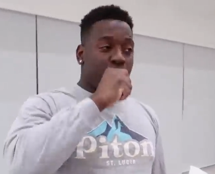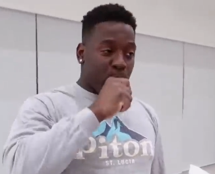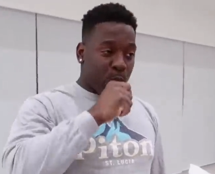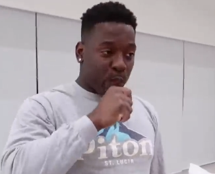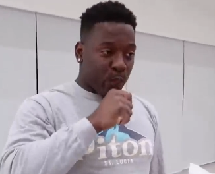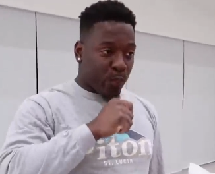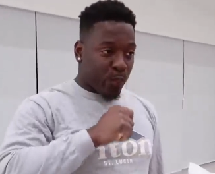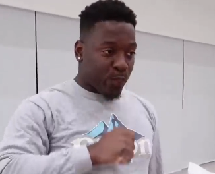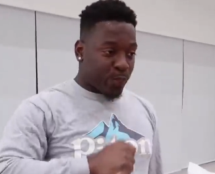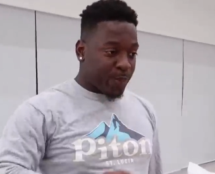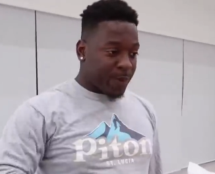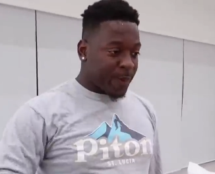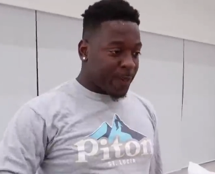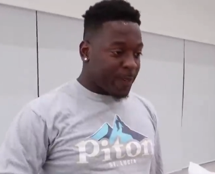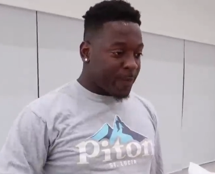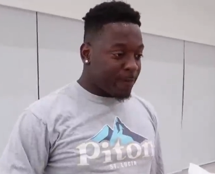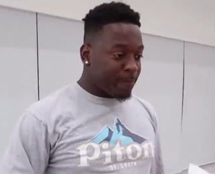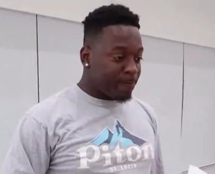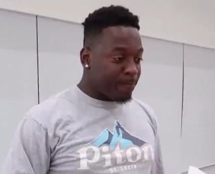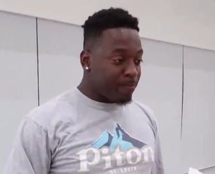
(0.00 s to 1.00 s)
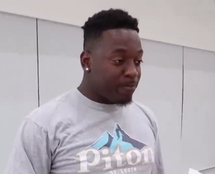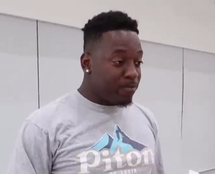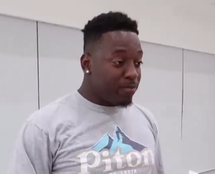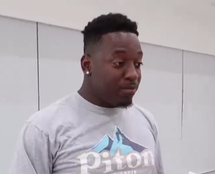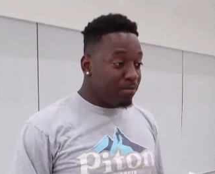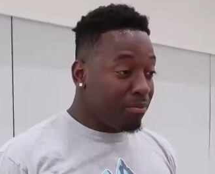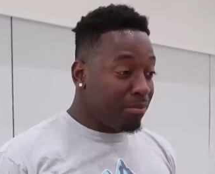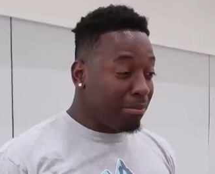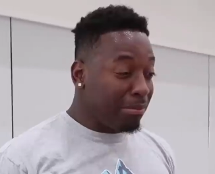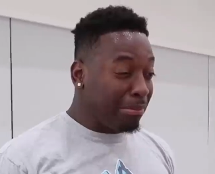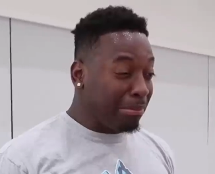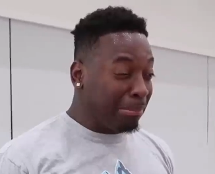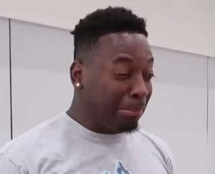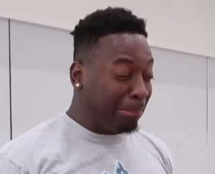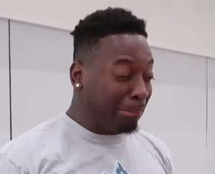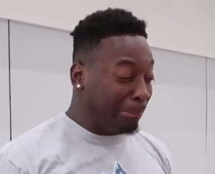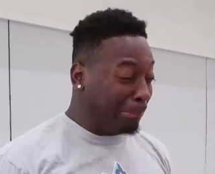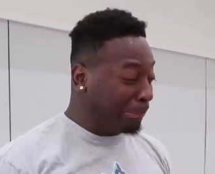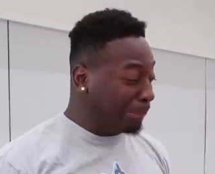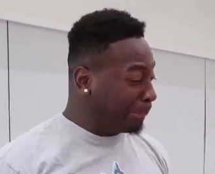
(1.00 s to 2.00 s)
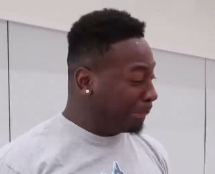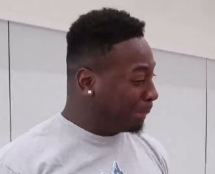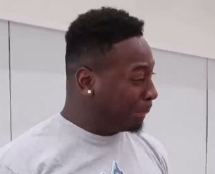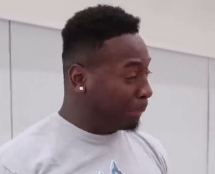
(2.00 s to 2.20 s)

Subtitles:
(no one is talking)